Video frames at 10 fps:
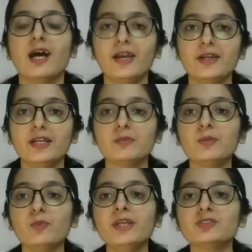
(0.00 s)
Are you getting
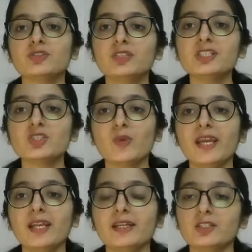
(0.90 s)
my point? So this way
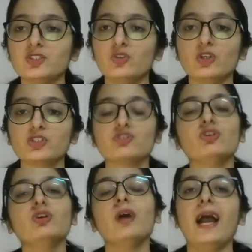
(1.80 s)
it is nostro,